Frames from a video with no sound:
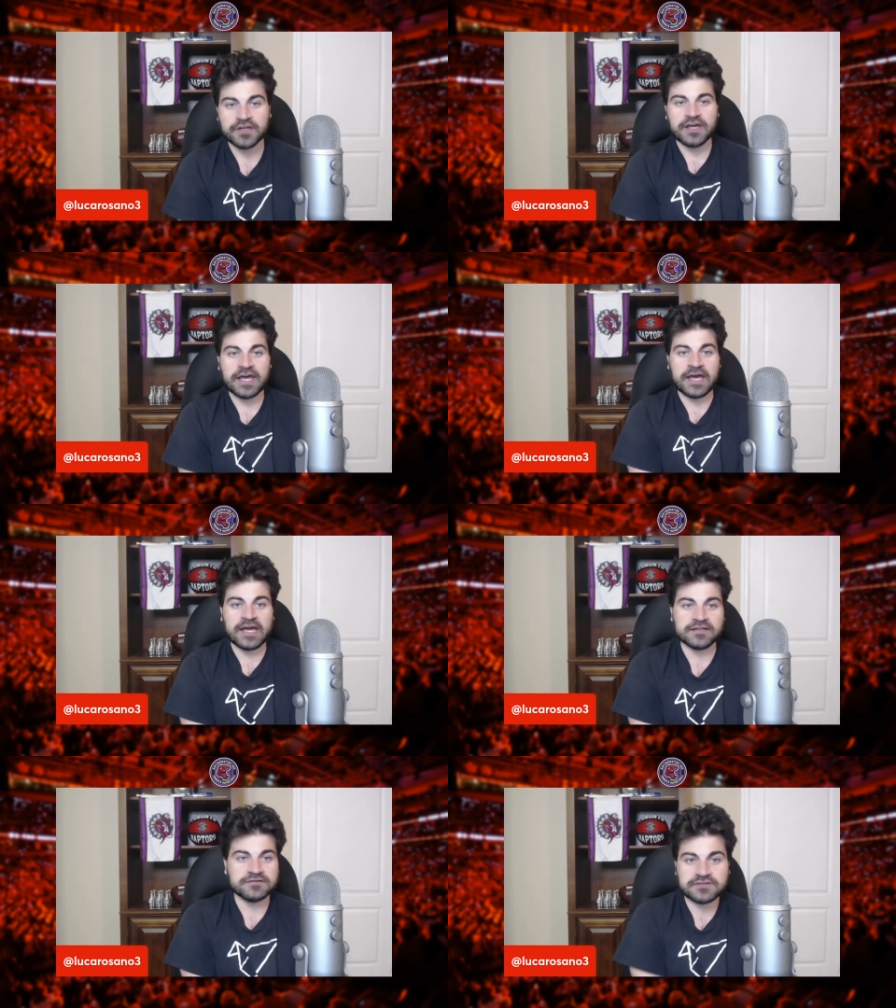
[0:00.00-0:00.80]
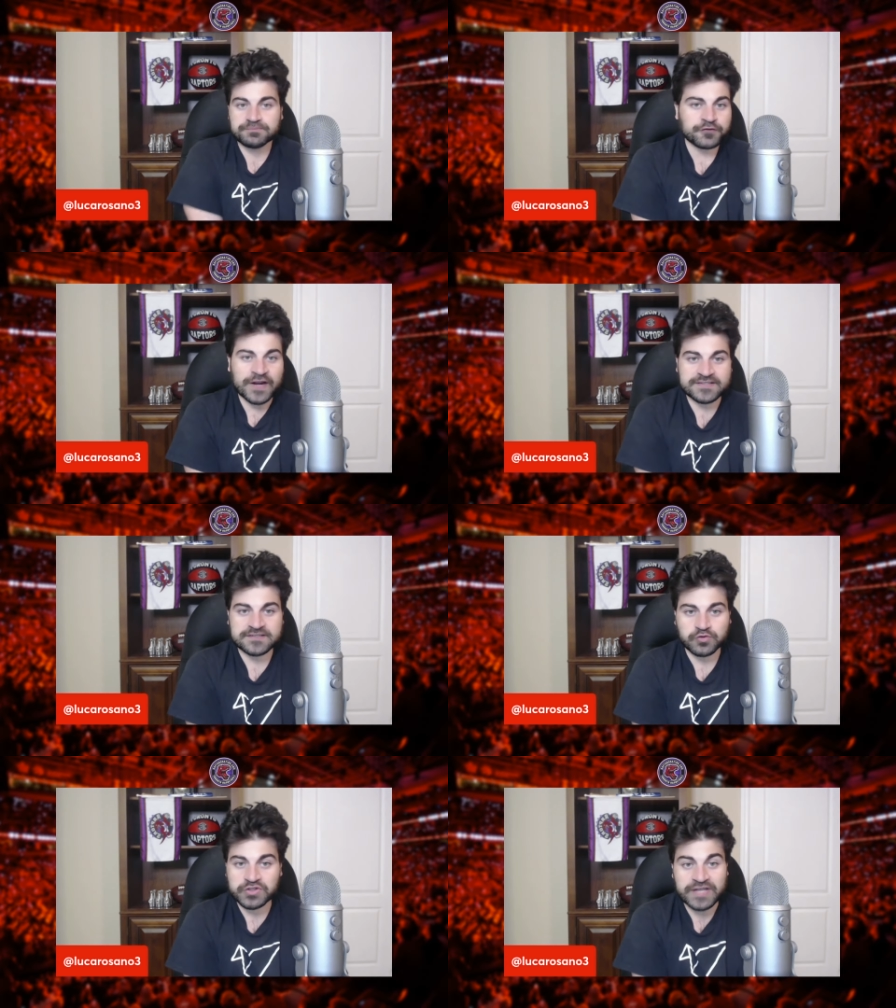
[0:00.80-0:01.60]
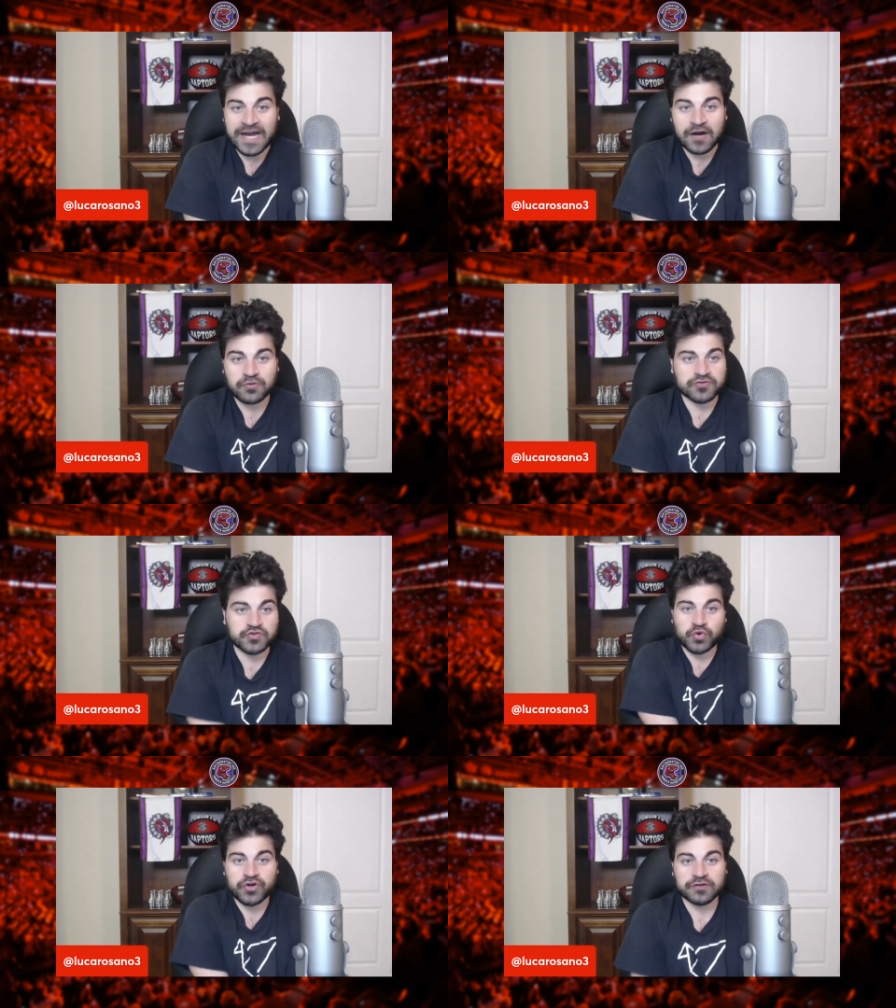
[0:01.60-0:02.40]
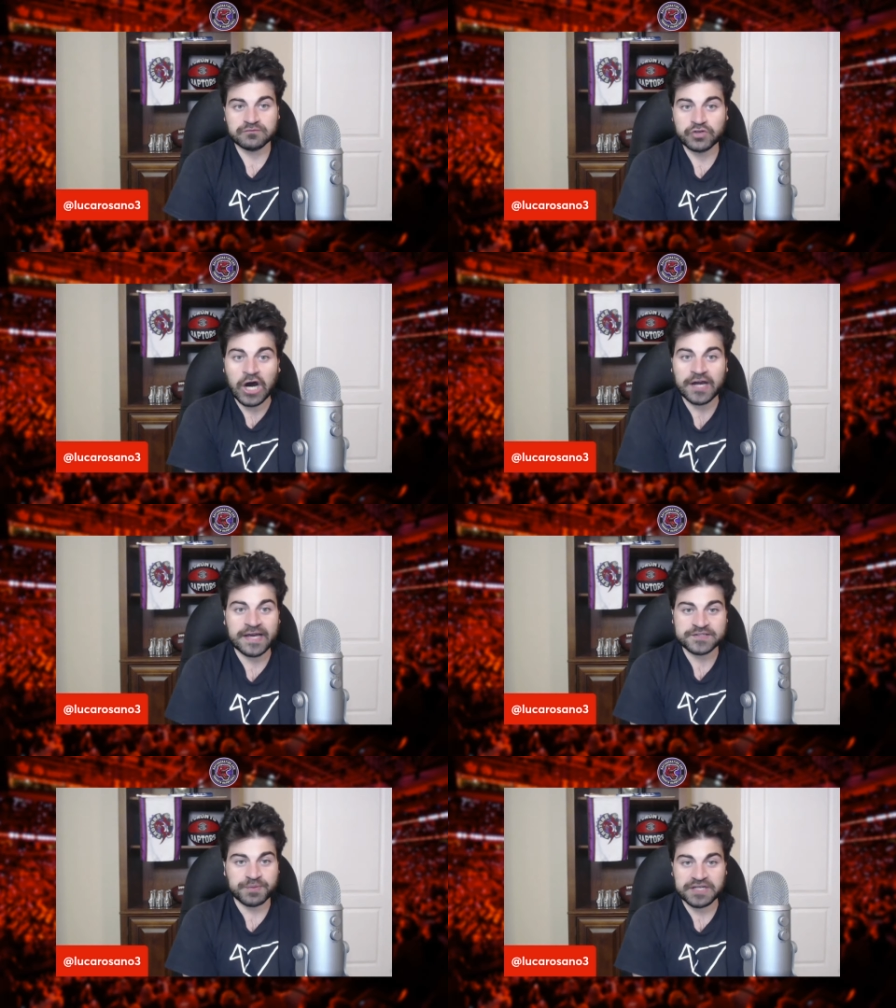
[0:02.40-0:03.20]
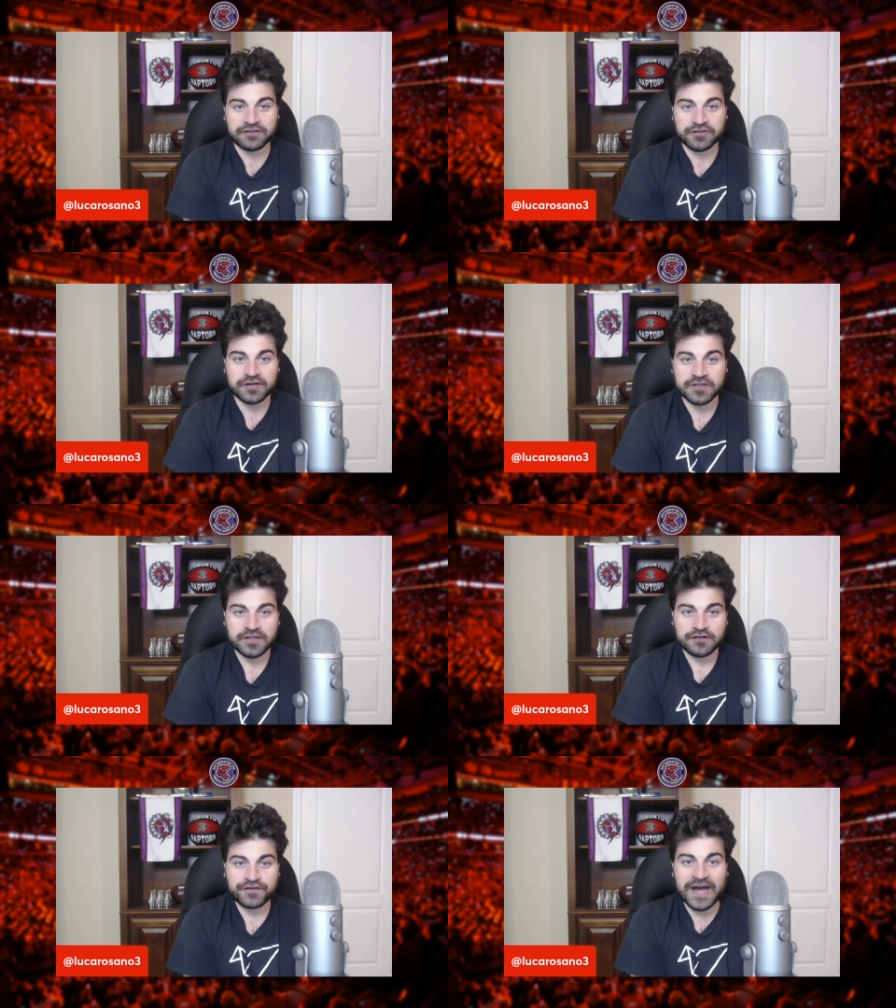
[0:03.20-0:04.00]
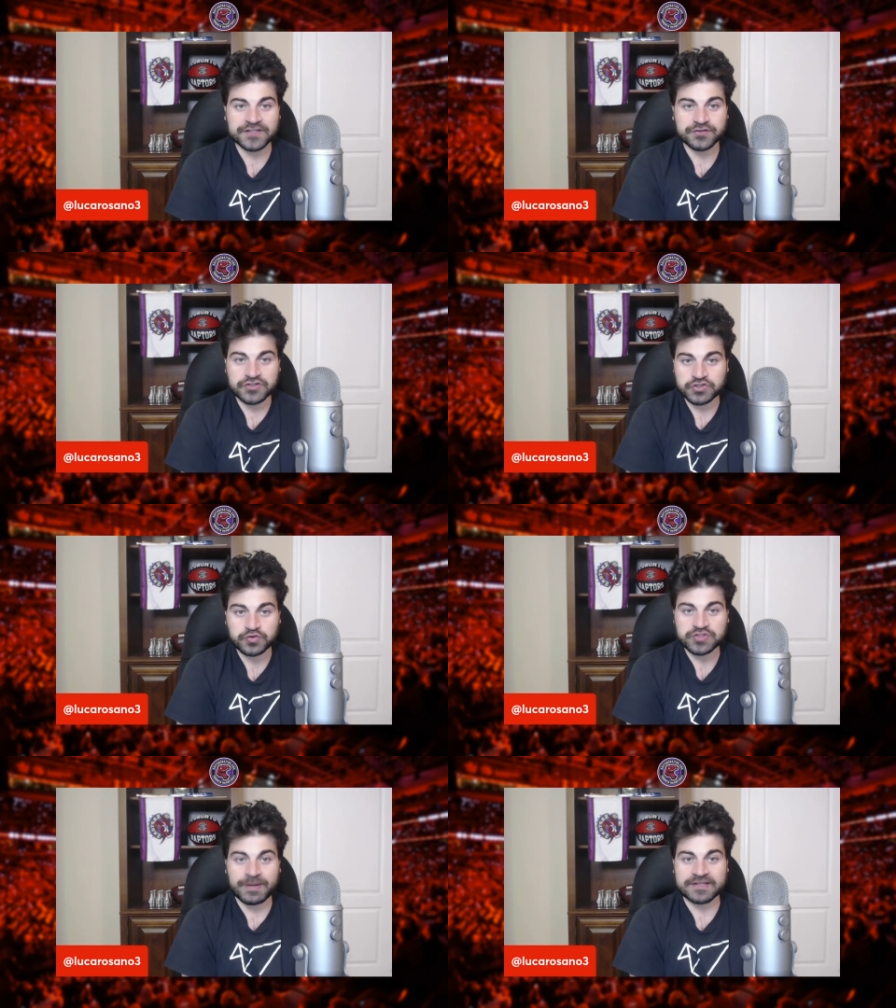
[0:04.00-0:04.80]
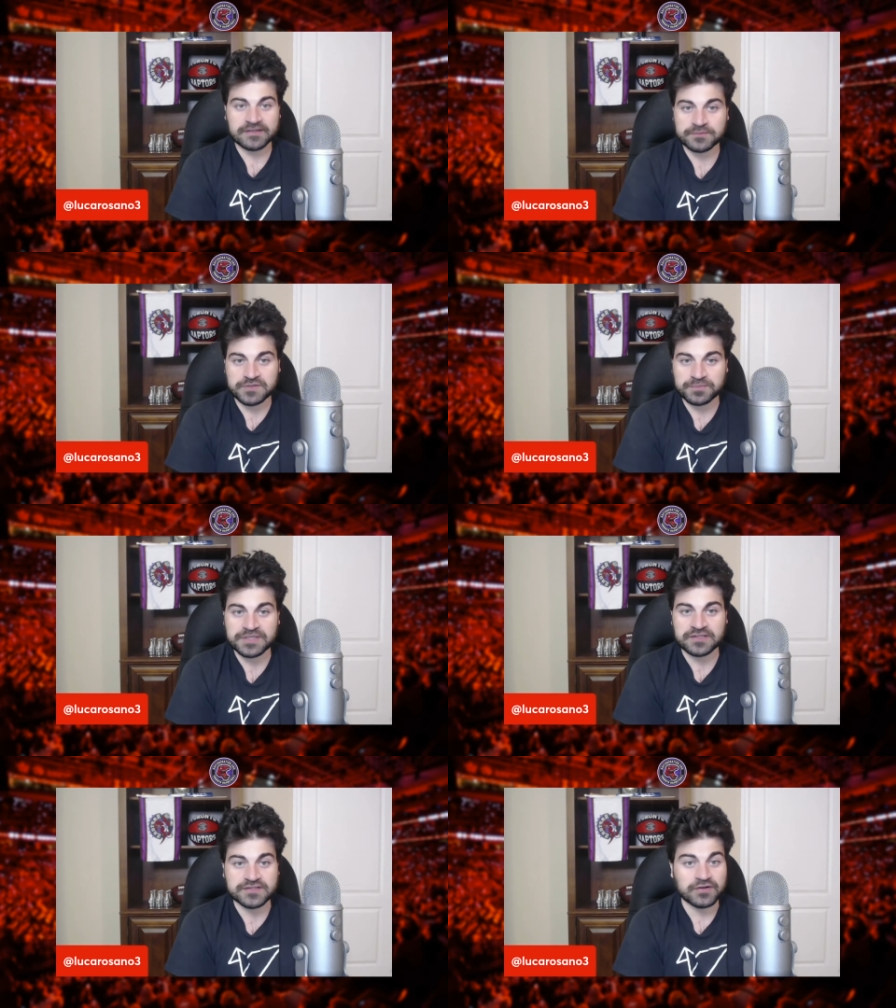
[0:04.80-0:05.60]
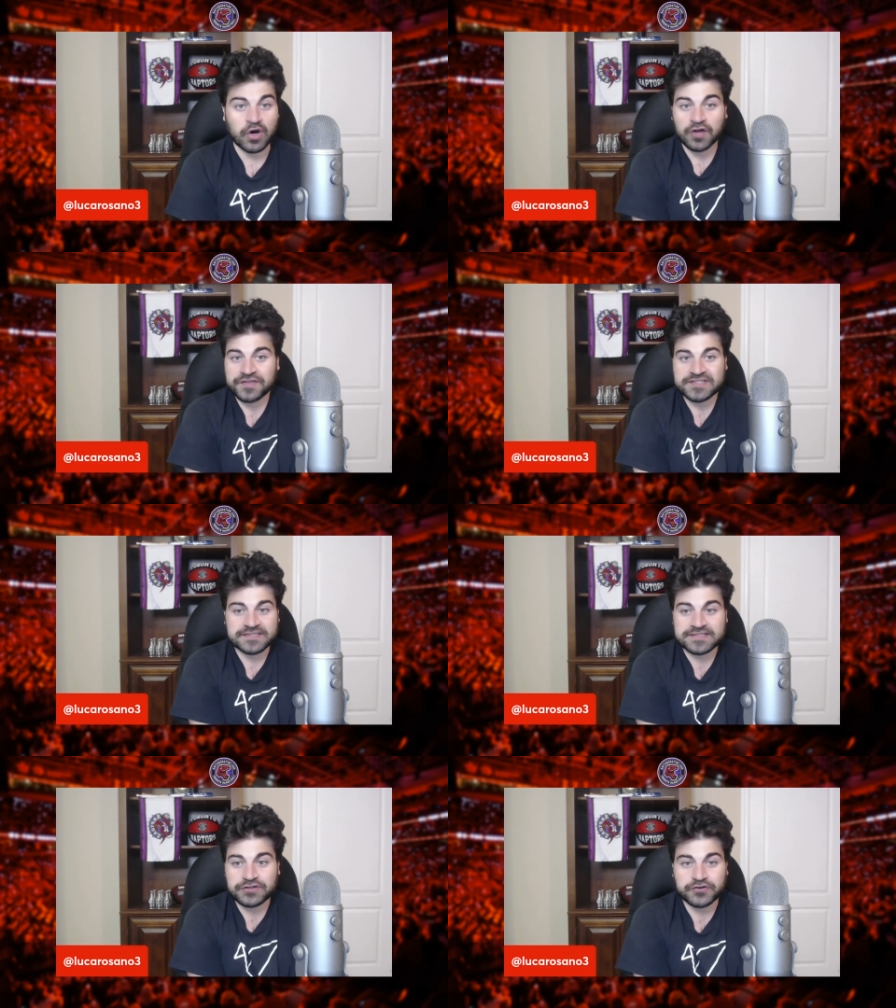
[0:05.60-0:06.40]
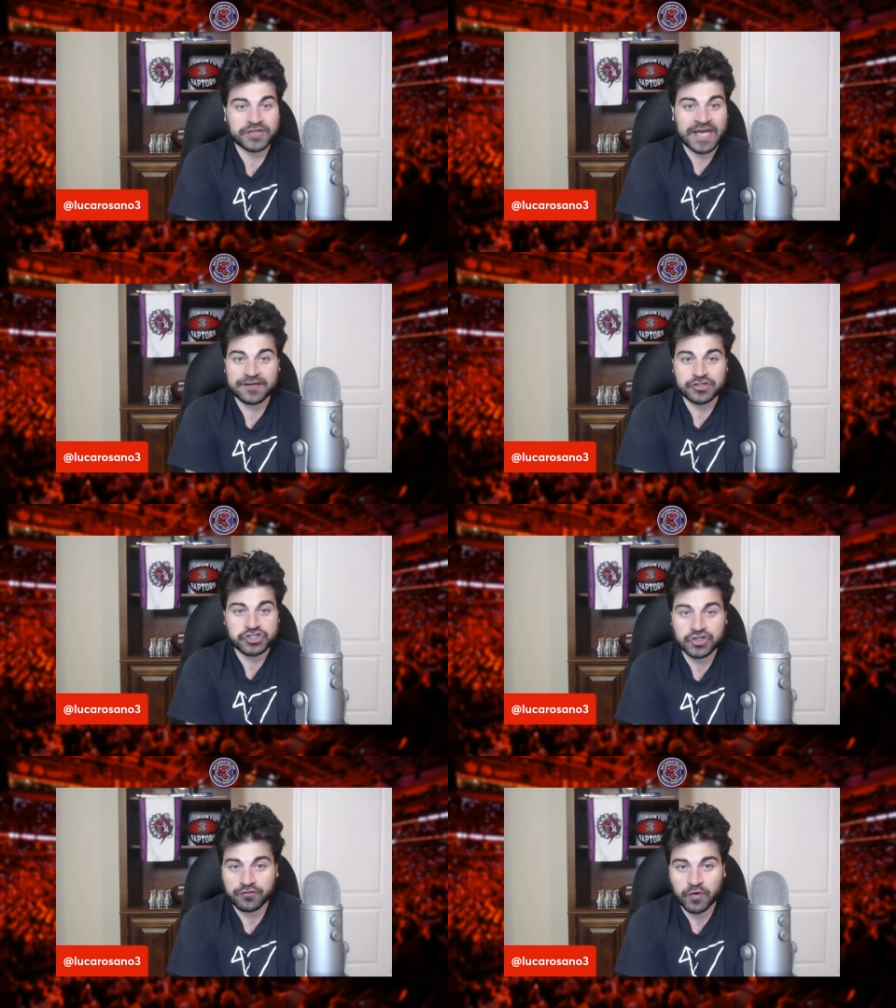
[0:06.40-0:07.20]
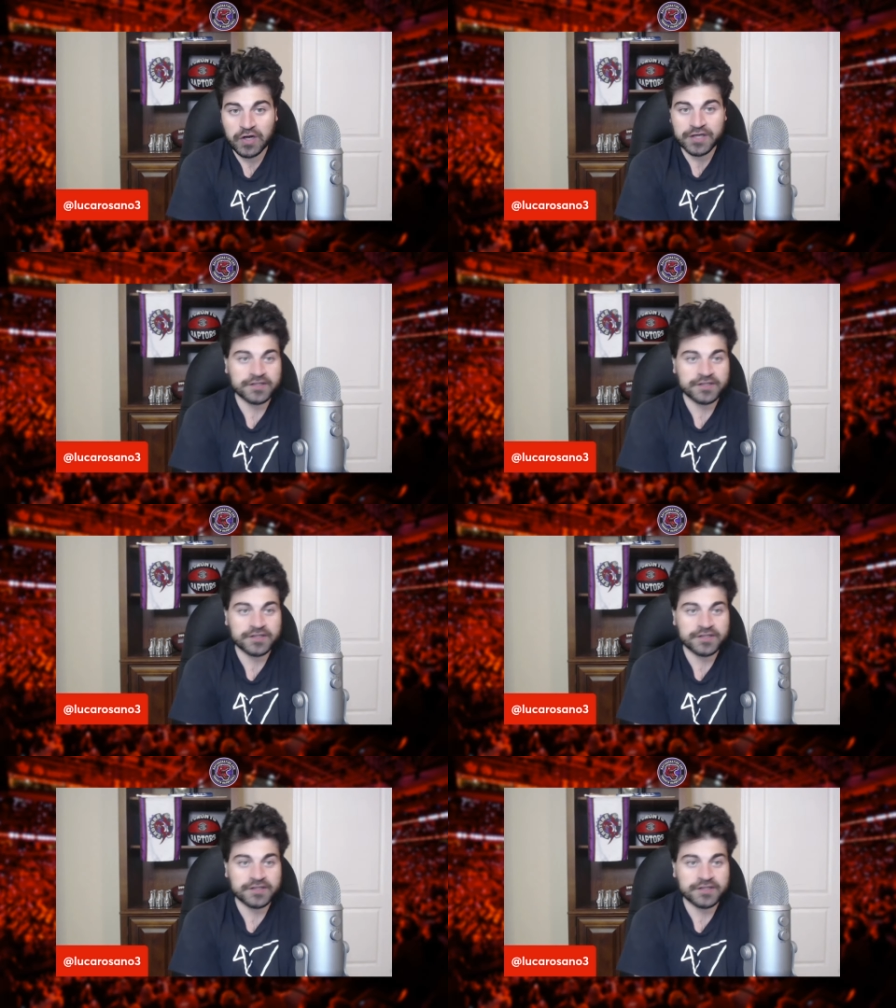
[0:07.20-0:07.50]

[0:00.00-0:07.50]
And France's Twin Towers were not as big of a factor as you expected them to be. So, all things considered, Canada should have won.